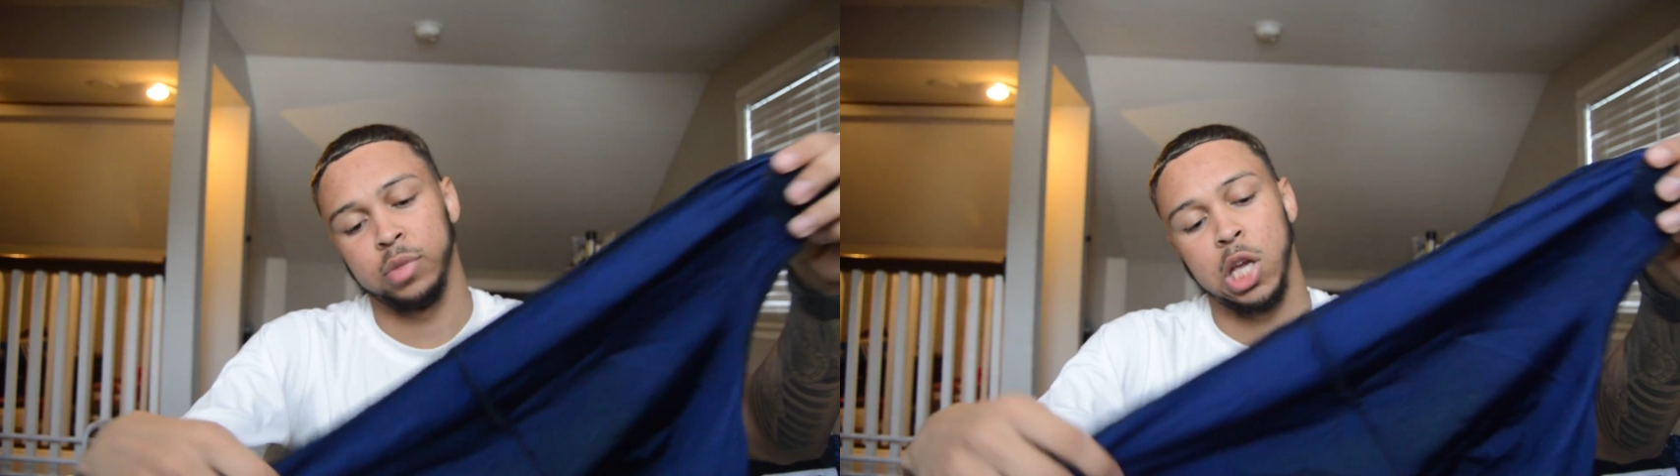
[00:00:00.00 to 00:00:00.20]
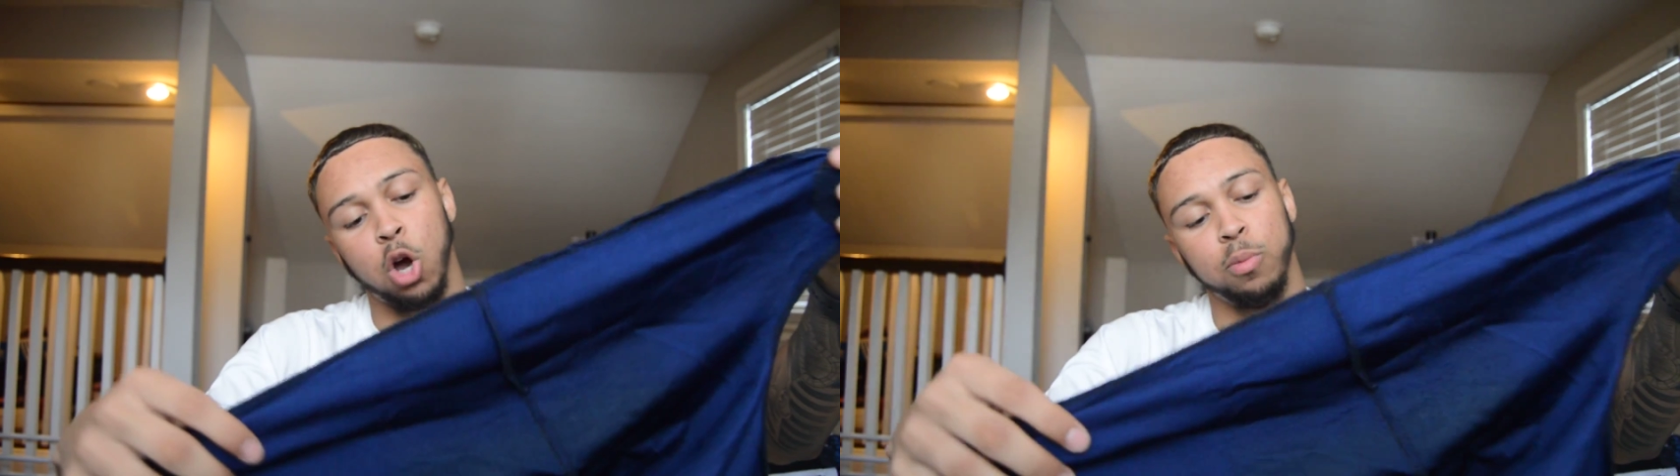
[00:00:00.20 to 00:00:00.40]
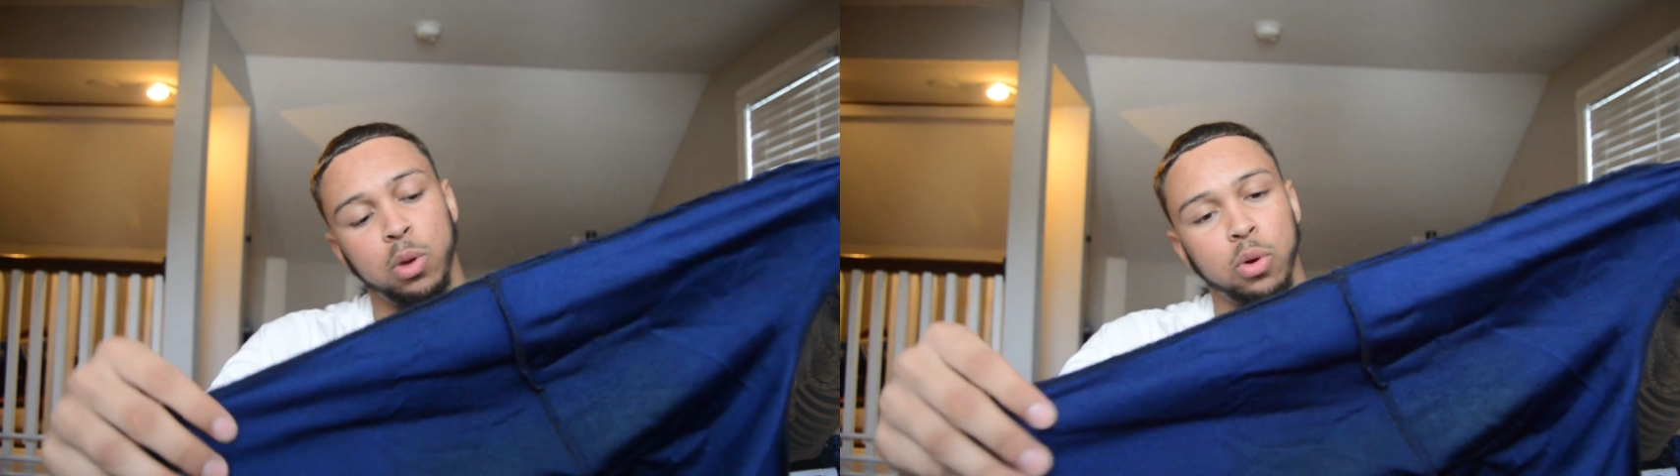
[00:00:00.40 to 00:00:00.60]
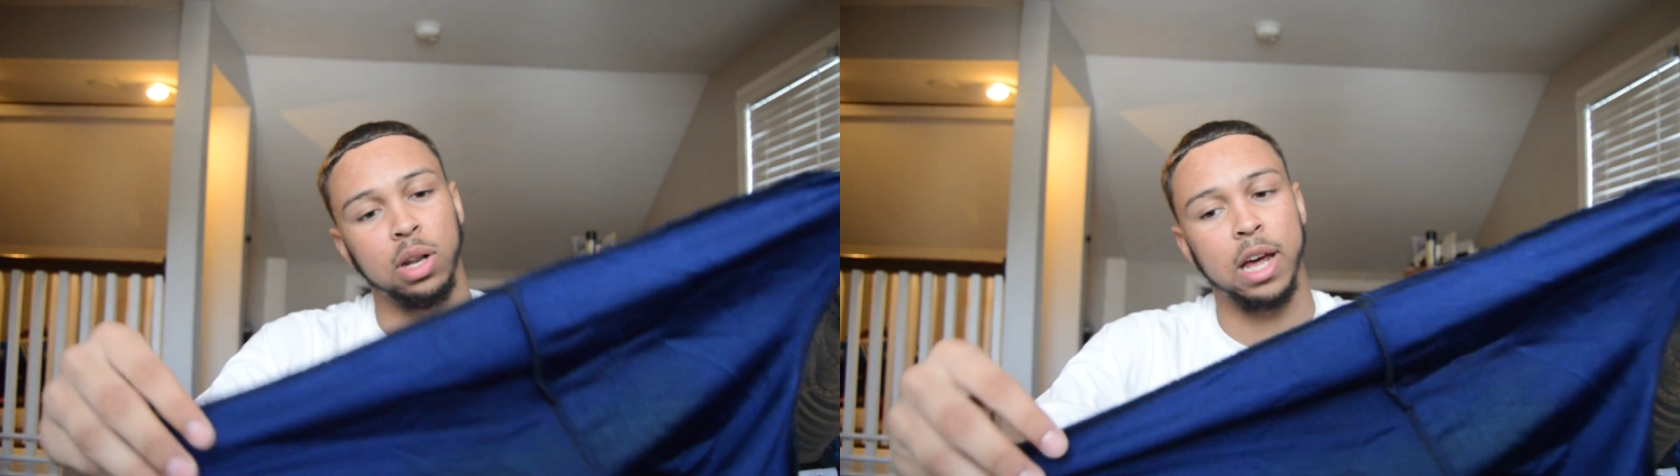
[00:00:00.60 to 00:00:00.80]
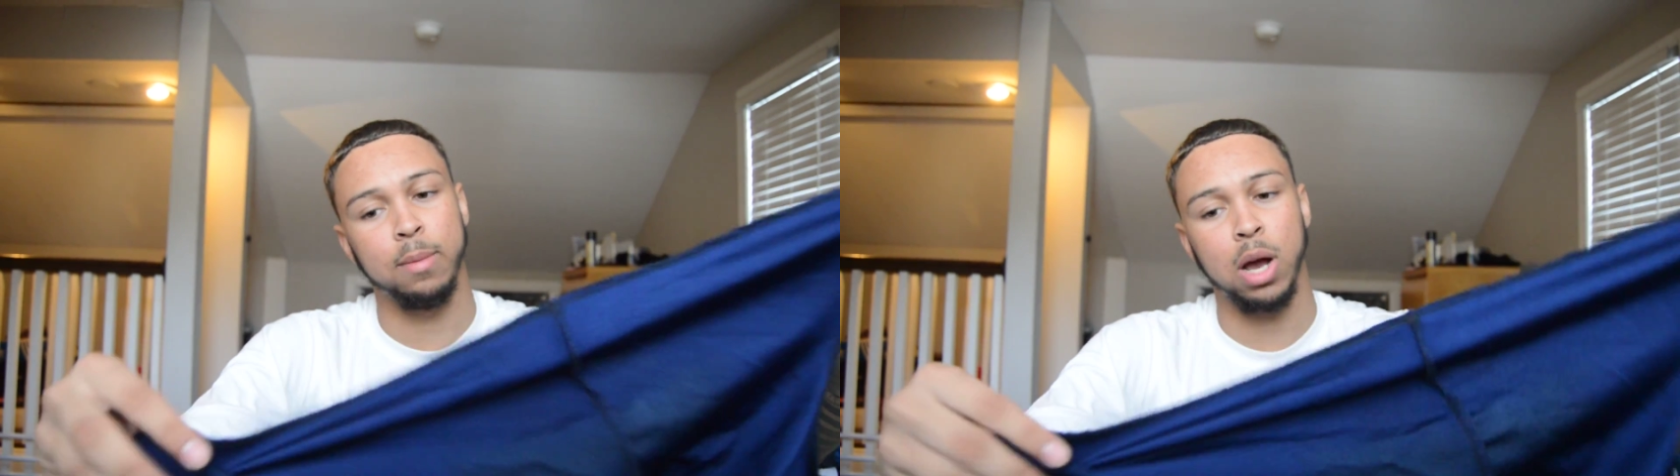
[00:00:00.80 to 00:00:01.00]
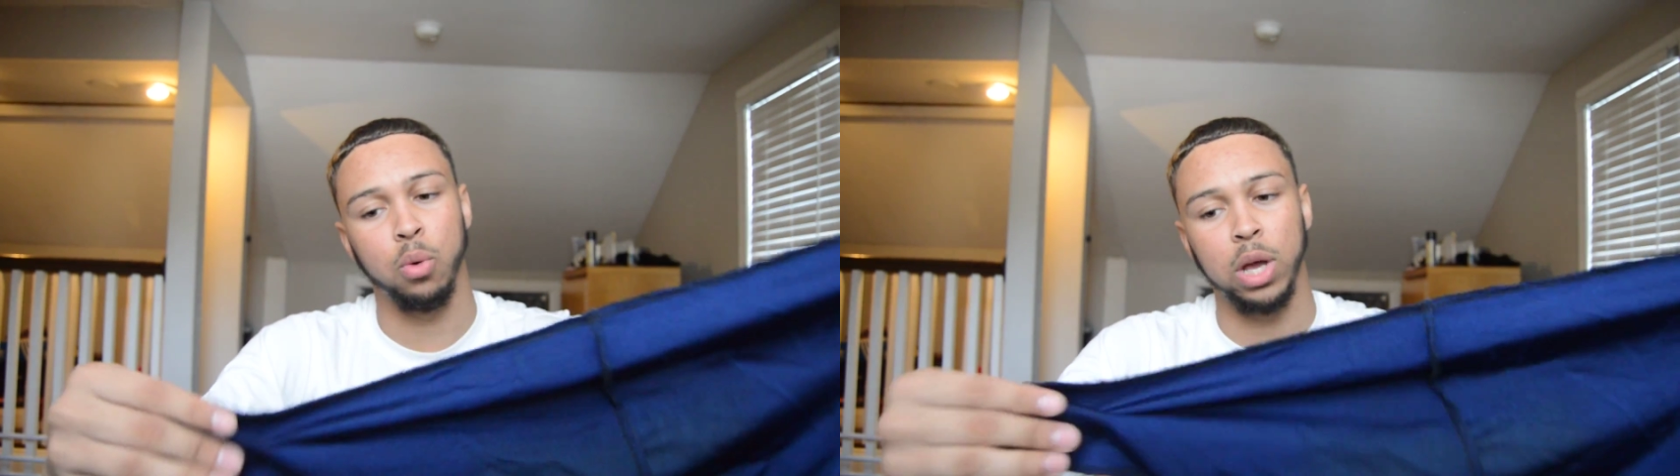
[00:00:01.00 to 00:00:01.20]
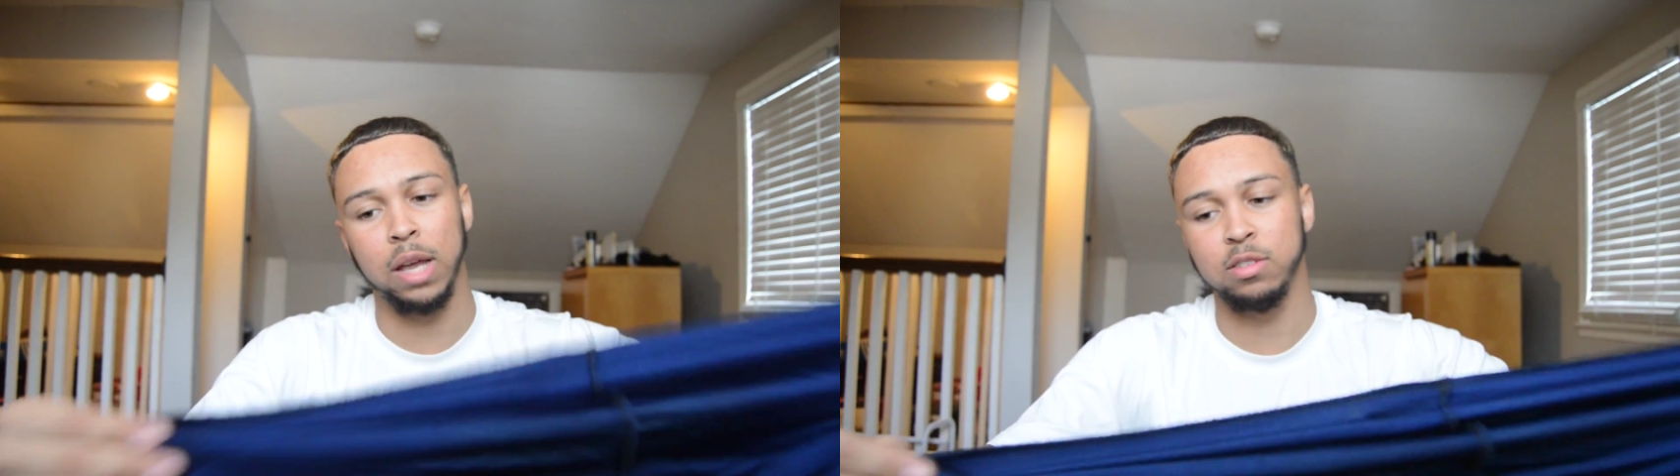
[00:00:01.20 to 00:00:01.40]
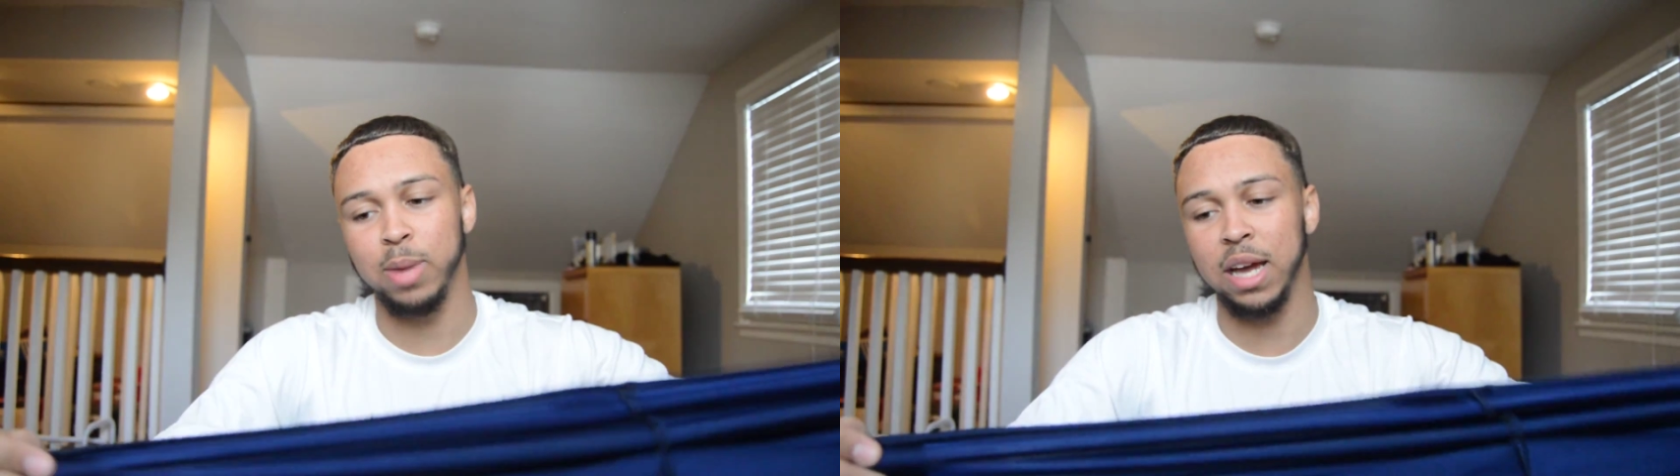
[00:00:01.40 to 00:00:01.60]
helped me with a lot of my
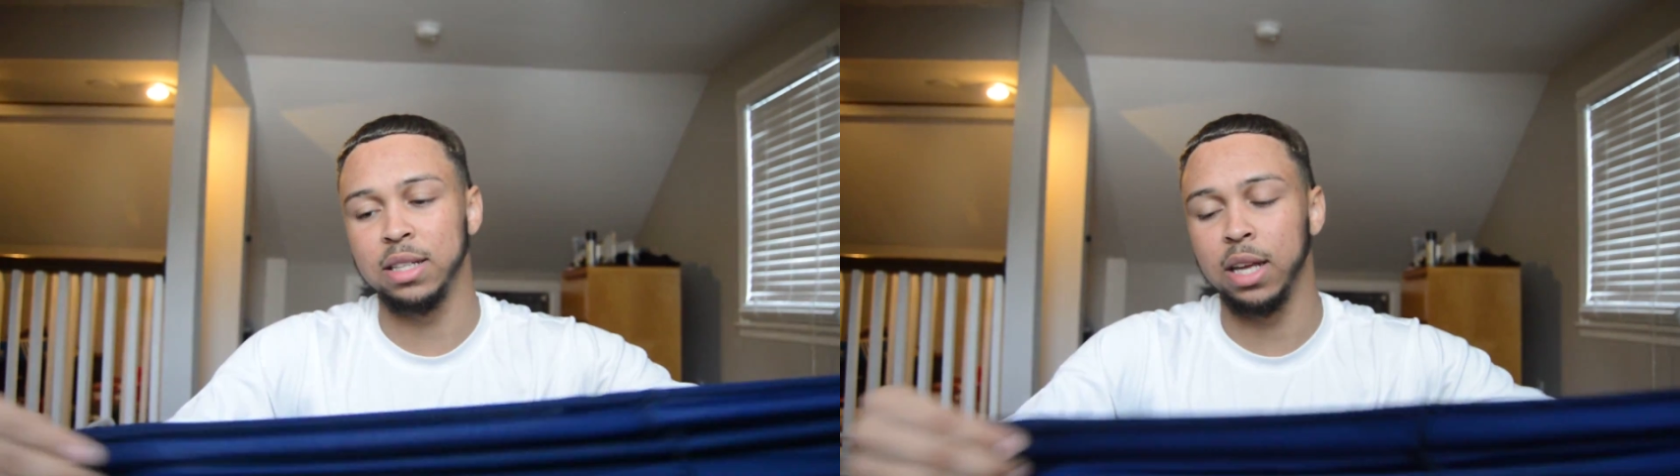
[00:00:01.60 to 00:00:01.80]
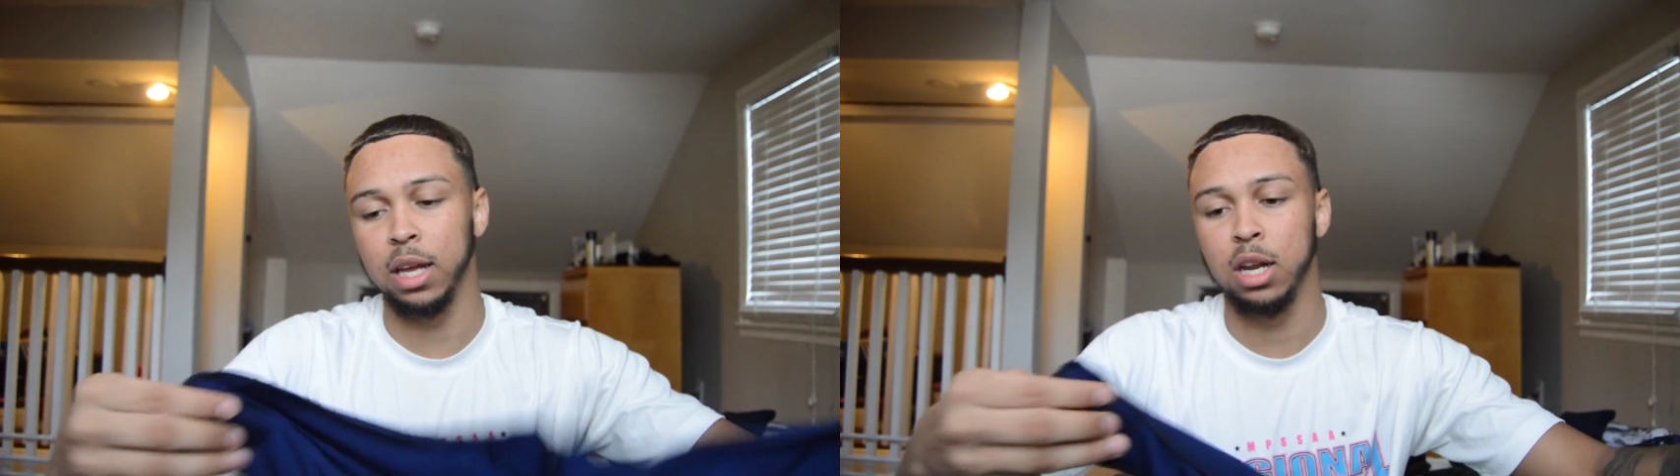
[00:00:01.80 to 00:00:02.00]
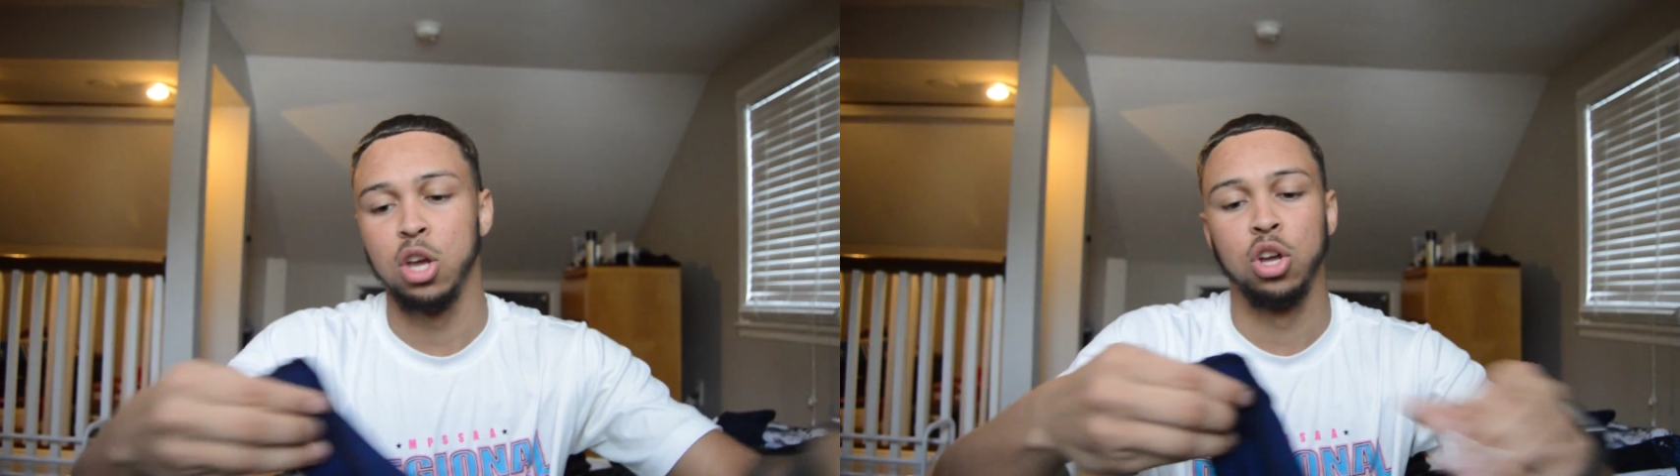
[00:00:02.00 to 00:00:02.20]
waves back then.